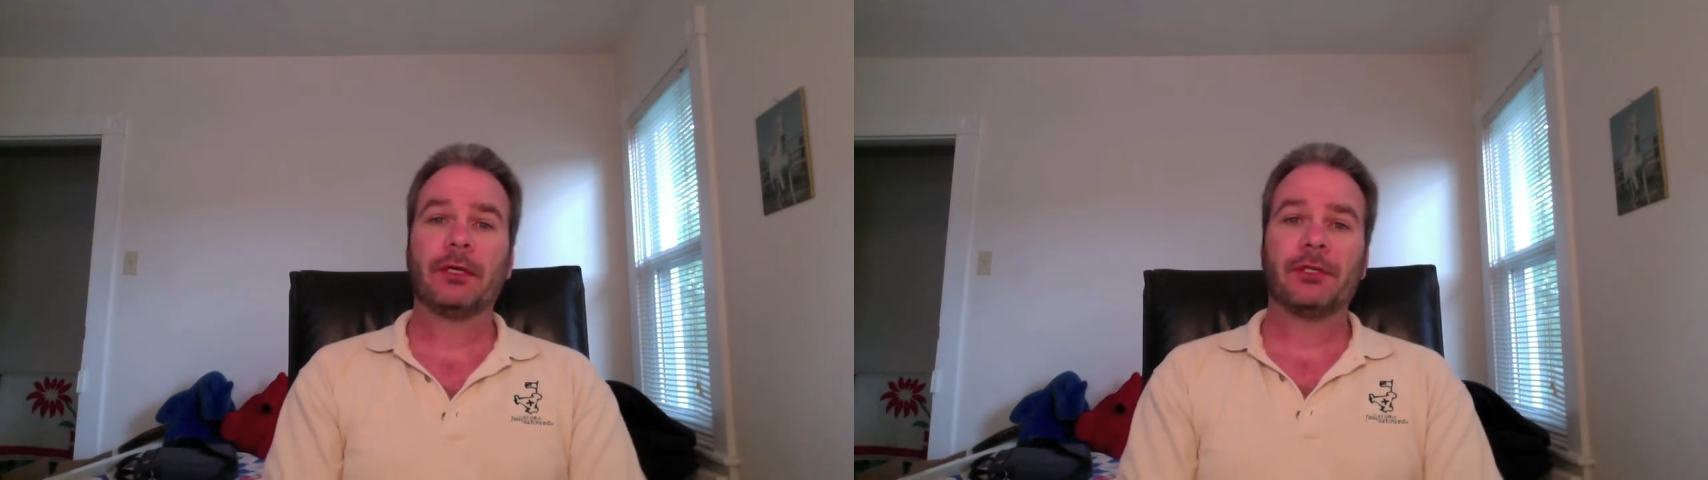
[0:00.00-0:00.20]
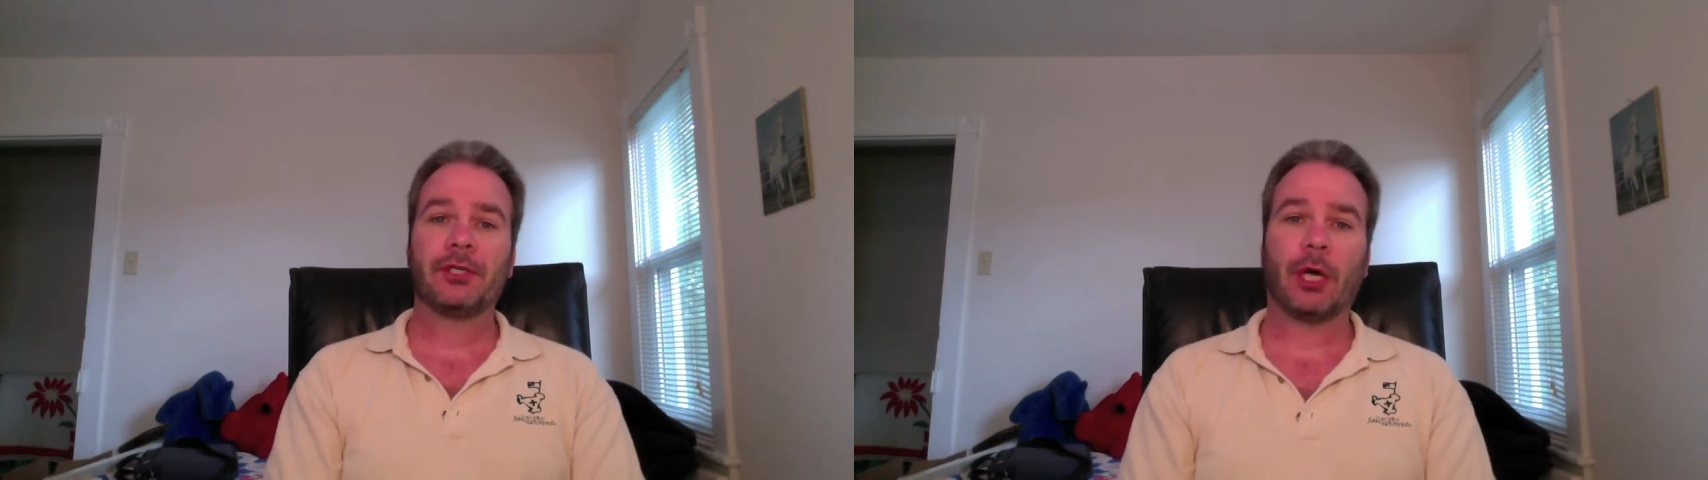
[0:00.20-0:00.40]

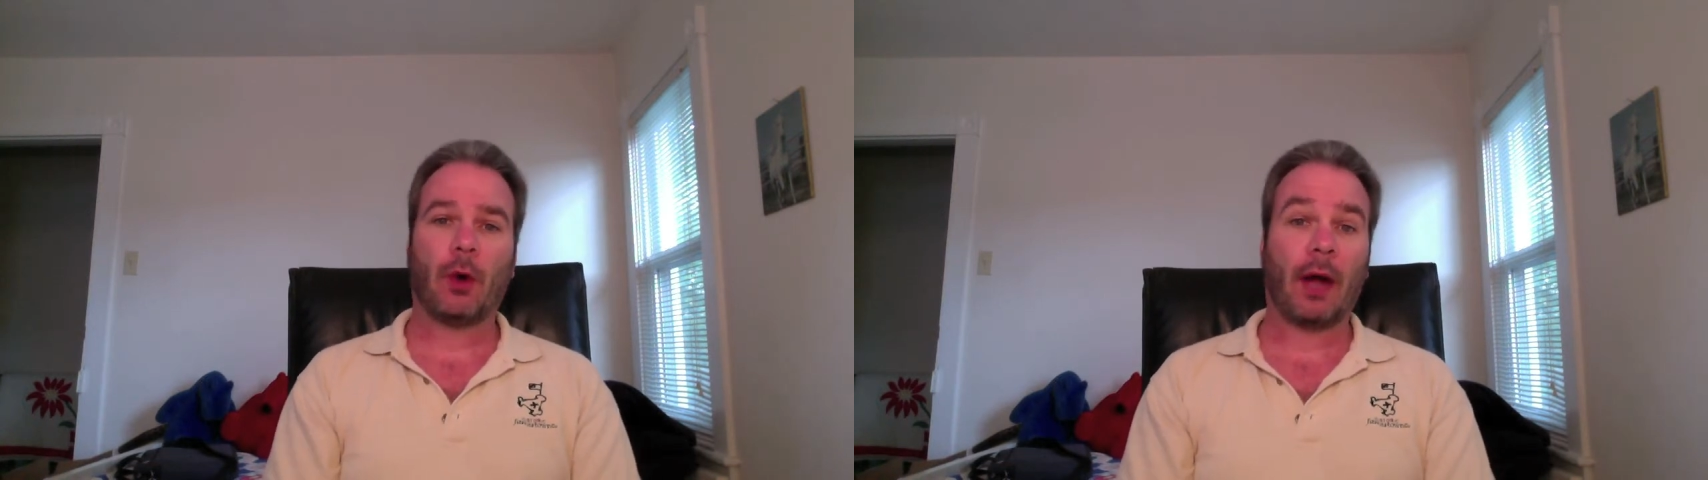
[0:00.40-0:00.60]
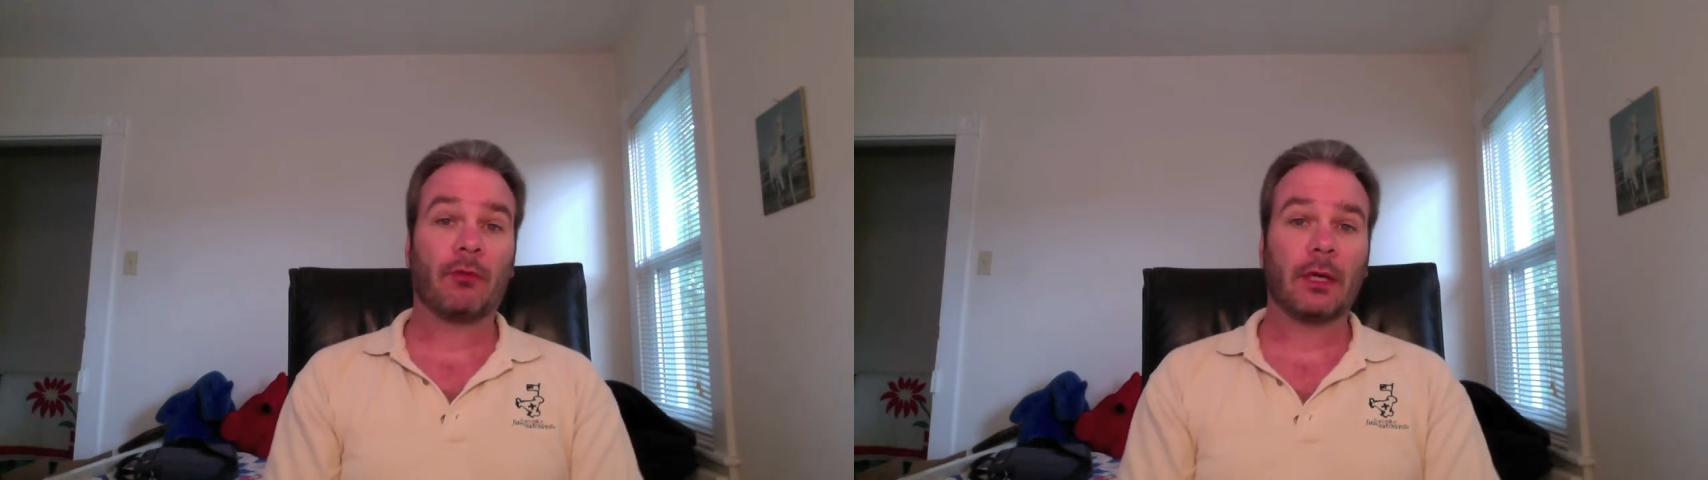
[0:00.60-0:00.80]
So
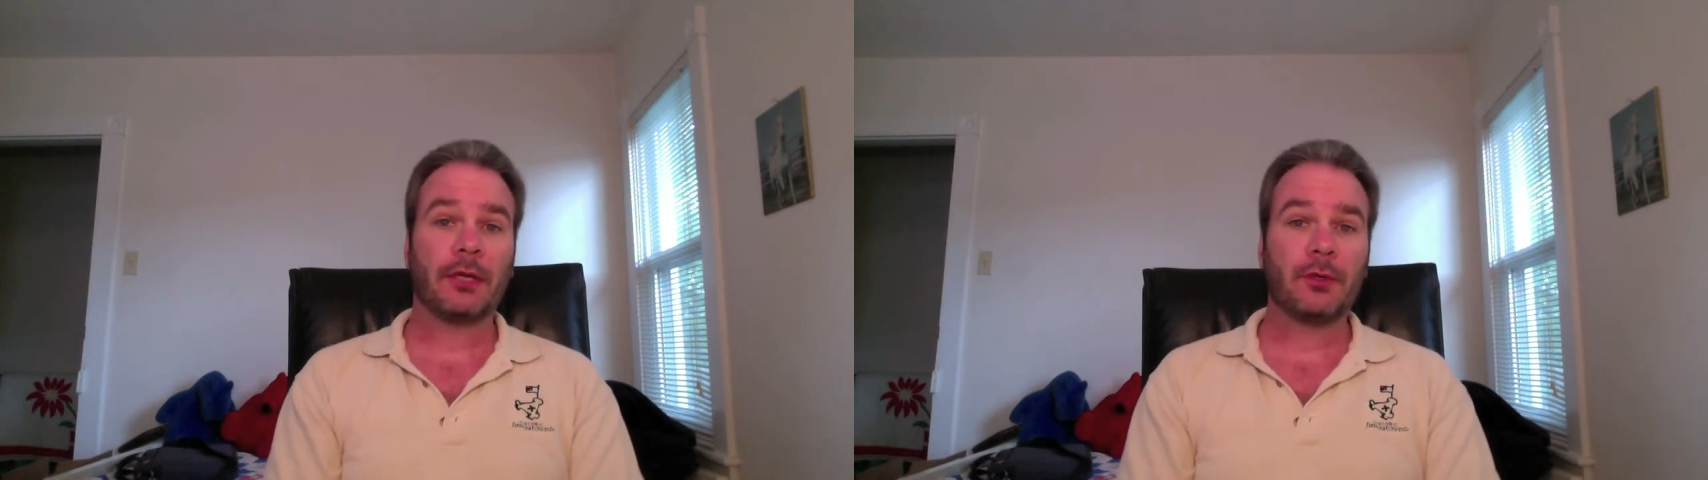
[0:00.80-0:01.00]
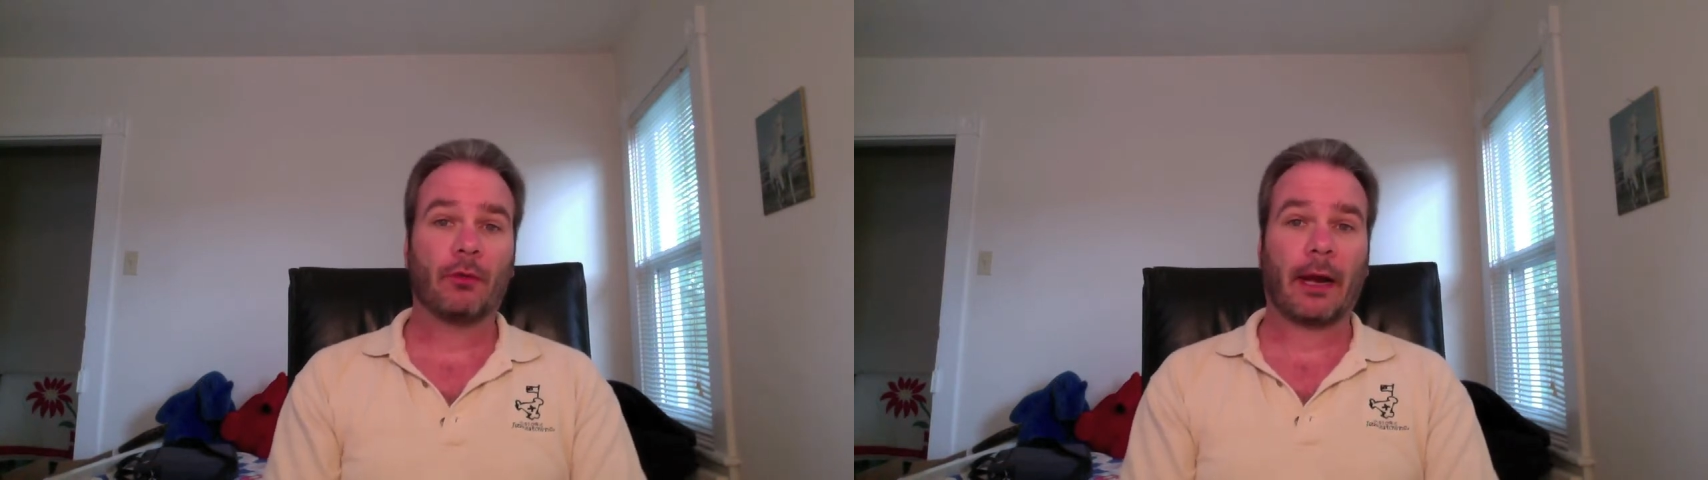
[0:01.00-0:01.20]
I
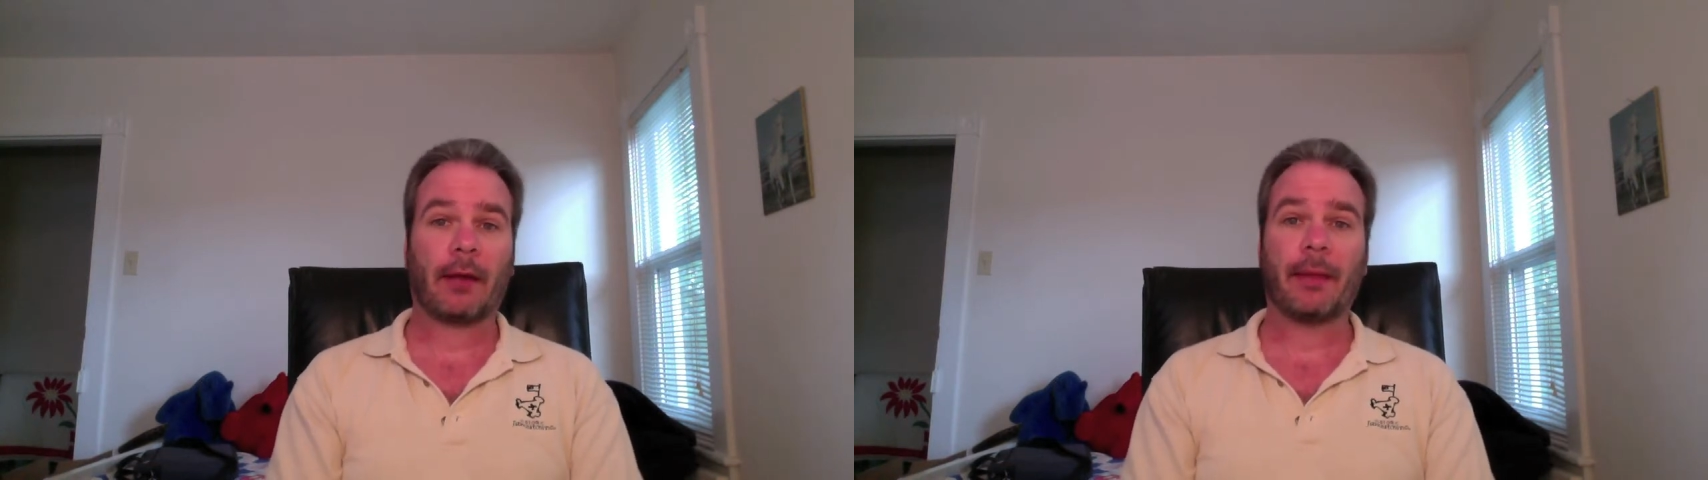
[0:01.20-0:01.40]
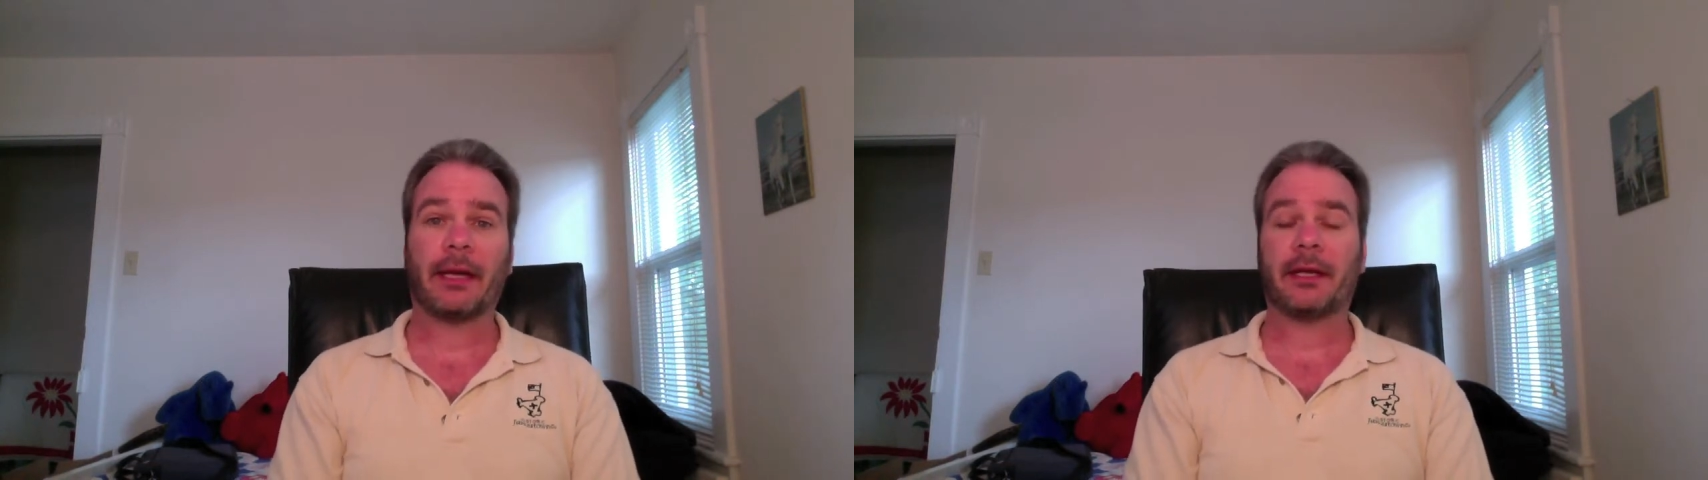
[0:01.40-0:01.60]
really do recommend